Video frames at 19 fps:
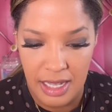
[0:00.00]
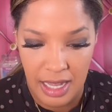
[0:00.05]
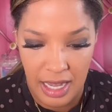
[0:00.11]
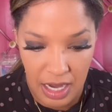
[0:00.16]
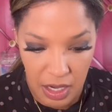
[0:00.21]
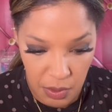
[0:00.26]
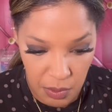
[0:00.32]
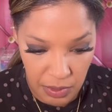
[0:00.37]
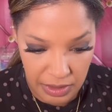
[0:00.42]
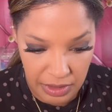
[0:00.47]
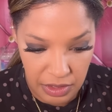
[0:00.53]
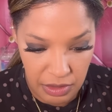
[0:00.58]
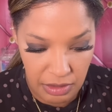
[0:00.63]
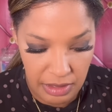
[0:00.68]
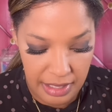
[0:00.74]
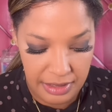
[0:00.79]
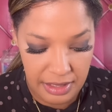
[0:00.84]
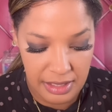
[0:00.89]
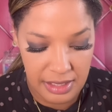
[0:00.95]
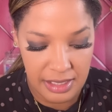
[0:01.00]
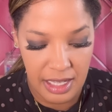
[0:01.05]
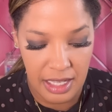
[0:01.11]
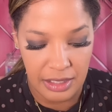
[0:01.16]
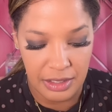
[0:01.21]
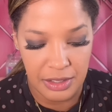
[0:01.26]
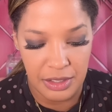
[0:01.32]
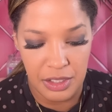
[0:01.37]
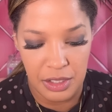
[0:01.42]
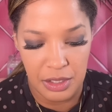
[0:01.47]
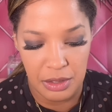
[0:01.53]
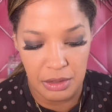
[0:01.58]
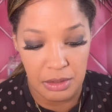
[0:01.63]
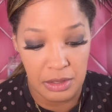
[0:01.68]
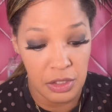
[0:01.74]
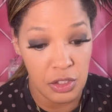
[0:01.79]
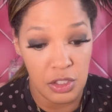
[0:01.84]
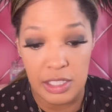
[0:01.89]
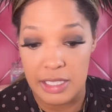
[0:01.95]
I really do like this color too,
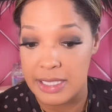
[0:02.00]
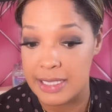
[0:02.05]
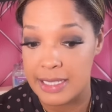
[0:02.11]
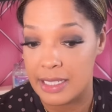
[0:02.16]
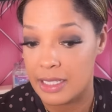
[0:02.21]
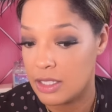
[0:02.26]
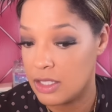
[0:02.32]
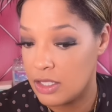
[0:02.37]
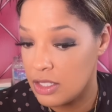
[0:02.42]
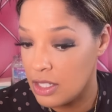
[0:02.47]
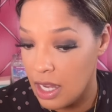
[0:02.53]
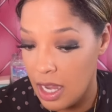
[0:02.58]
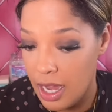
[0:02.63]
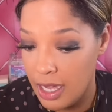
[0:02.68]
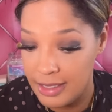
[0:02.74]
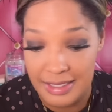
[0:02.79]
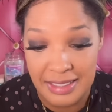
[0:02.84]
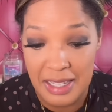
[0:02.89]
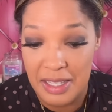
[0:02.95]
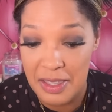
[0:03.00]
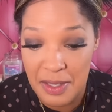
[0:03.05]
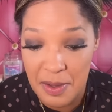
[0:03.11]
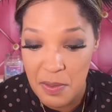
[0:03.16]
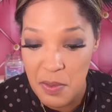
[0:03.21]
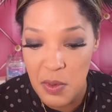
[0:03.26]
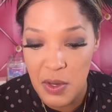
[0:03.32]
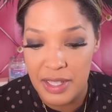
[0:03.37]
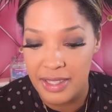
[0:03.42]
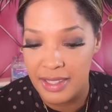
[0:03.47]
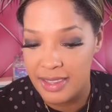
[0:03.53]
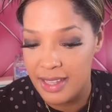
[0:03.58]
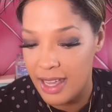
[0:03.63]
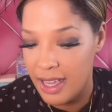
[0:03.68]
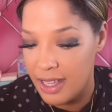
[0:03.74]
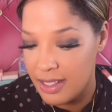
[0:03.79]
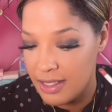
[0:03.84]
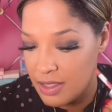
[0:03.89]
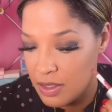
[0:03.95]
and you just need a dot, nothing more than
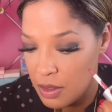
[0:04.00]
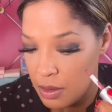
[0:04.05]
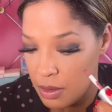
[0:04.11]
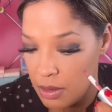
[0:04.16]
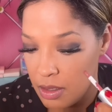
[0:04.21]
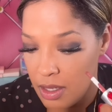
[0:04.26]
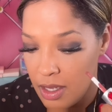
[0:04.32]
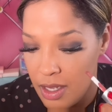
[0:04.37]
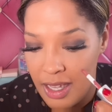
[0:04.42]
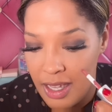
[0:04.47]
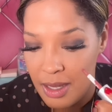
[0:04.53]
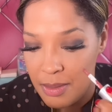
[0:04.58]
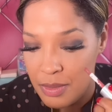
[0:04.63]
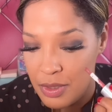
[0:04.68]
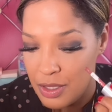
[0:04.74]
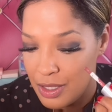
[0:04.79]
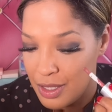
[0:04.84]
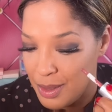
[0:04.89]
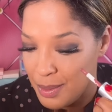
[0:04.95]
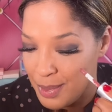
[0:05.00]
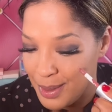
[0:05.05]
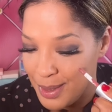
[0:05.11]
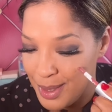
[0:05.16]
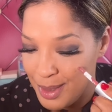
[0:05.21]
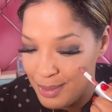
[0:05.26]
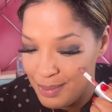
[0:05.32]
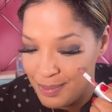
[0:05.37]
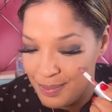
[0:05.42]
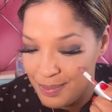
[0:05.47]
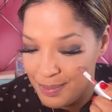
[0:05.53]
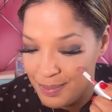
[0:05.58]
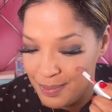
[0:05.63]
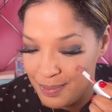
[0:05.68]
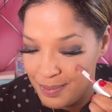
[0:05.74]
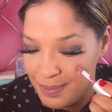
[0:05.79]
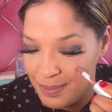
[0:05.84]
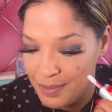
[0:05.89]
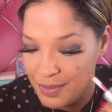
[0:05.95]
that. So I'm just gonna put a
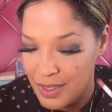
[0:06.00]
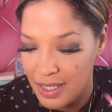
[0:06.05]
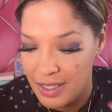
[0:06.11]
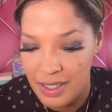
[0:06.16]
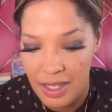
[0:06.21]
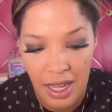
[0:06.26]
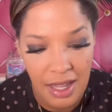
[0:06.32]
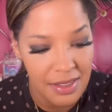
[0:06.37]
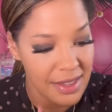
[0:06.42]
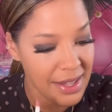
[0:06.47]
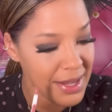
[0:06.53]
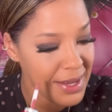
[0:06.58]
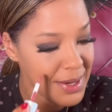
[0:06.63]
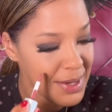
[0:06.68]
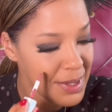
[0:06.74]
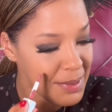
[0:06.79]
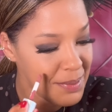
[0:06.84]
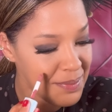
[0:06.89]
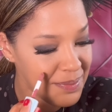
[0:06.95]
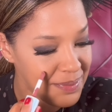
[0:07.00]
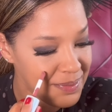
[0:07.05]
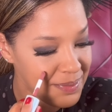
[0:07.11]
dot there,